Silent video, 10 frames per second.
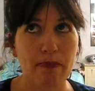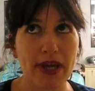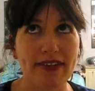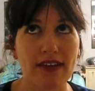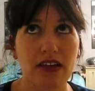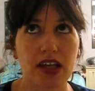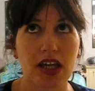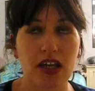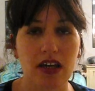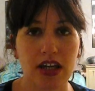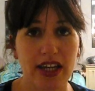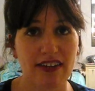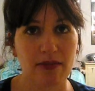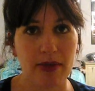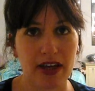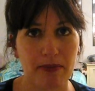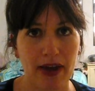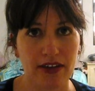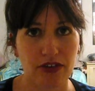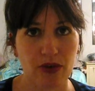Basically, he doesn't make it
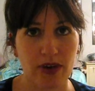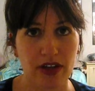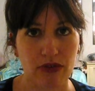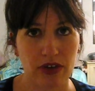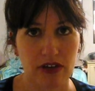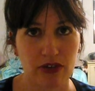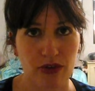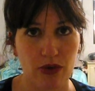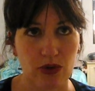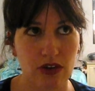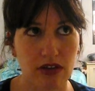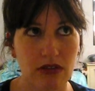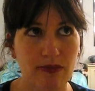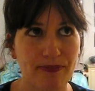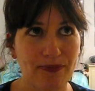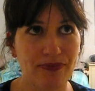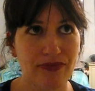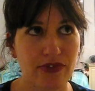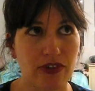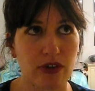past 23 years old.
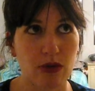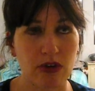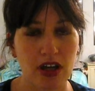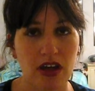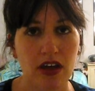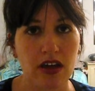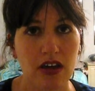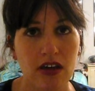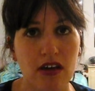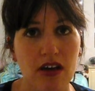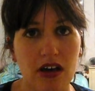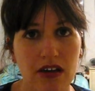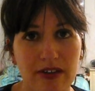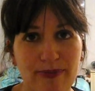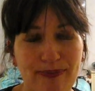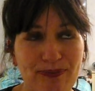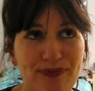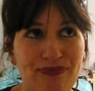So, um,